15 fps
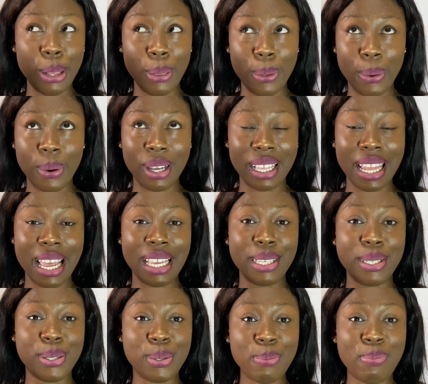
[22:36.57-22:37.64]
long, like
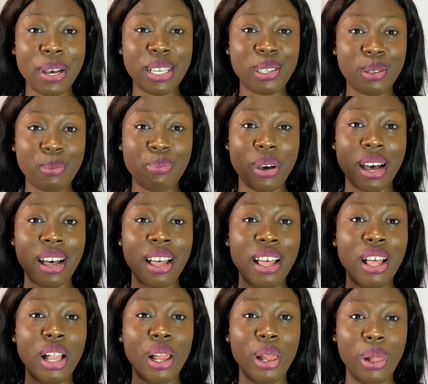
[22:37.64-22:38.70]
super
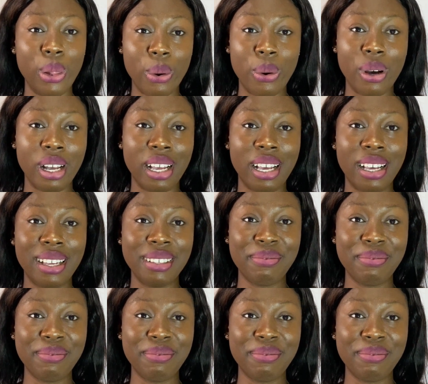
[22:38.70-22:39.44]
long.